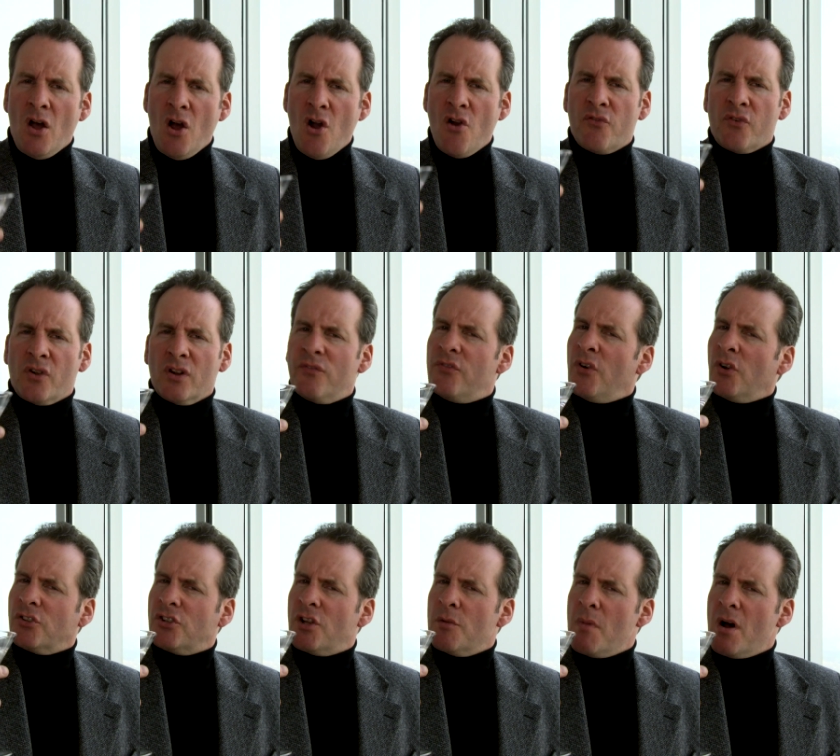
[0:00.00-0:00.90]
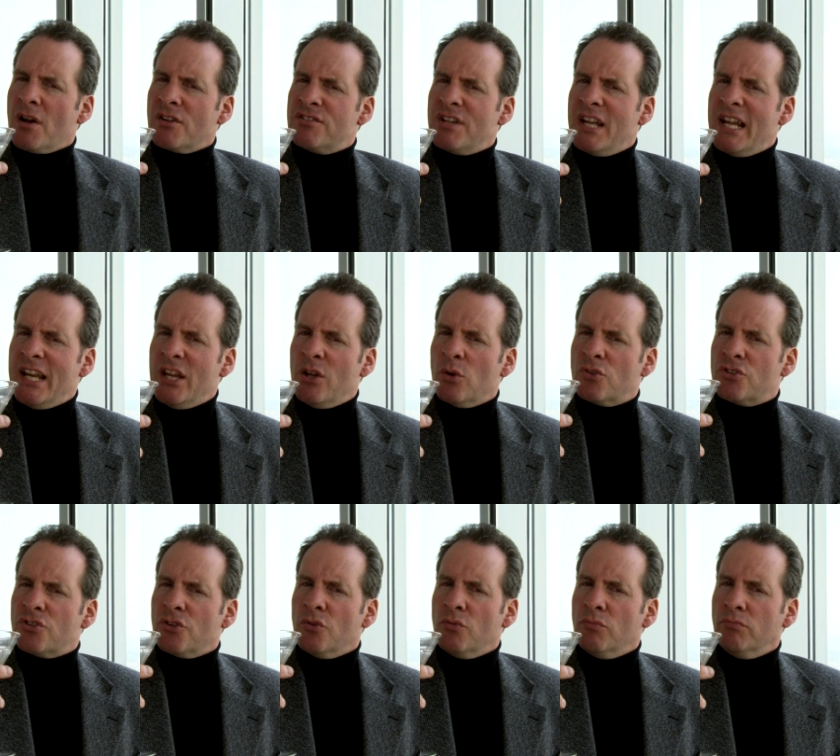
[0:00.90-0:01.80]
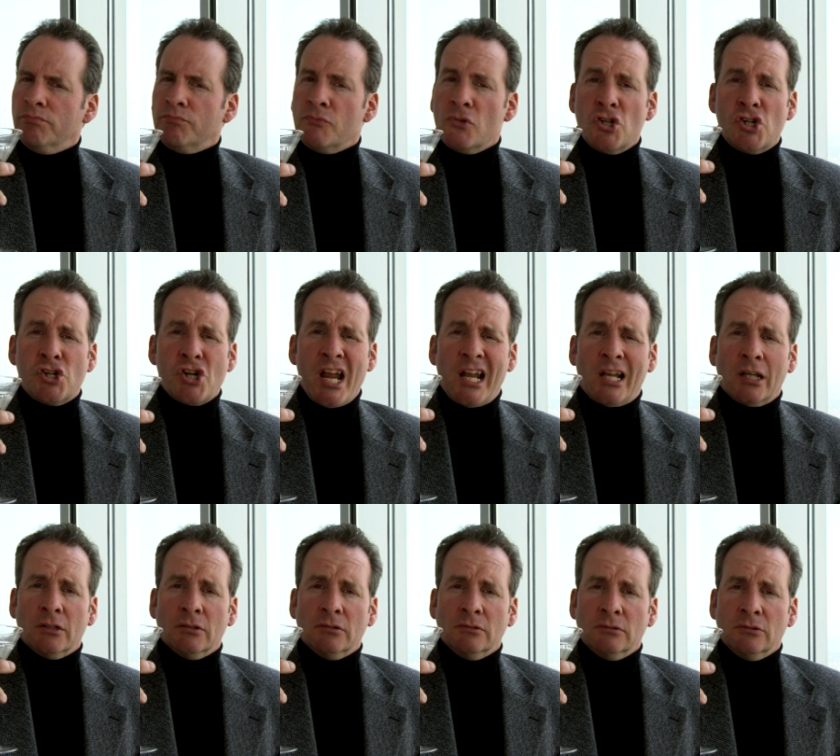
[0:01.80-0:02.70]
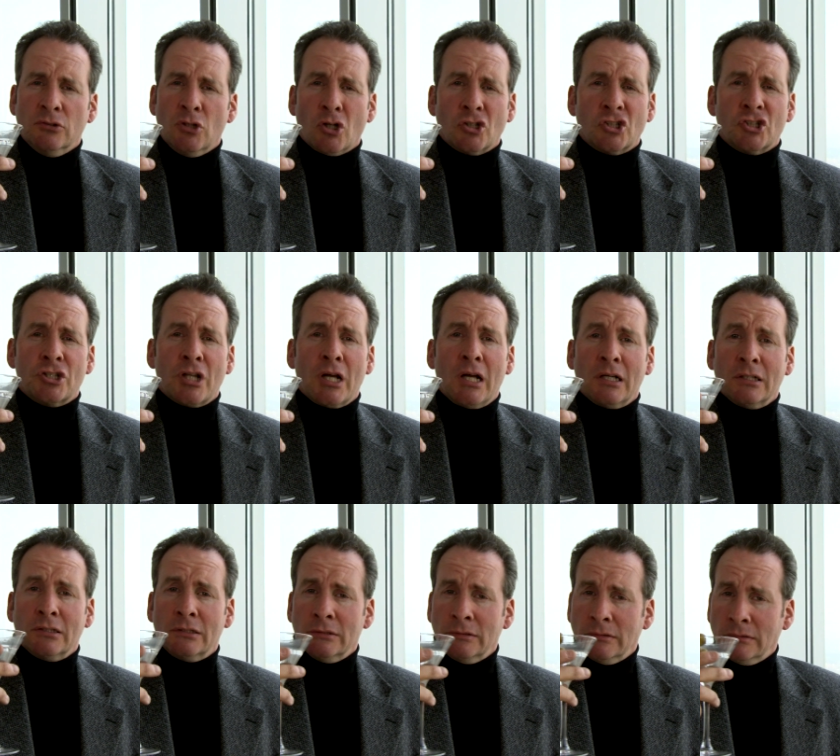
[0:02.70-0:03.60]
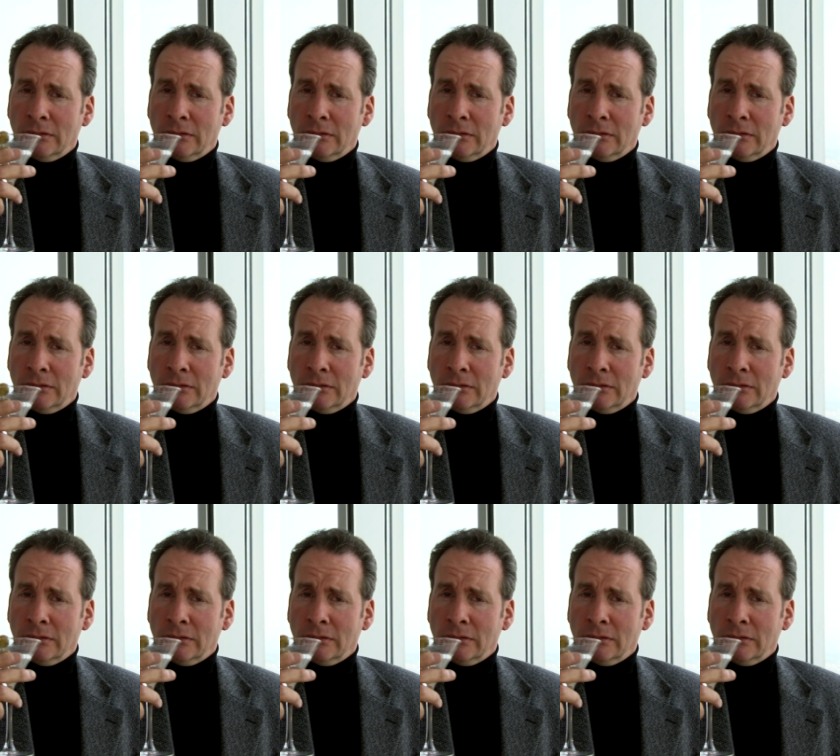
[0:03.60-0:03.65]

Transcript: Over a vodka martini or two, shaken, not stirred.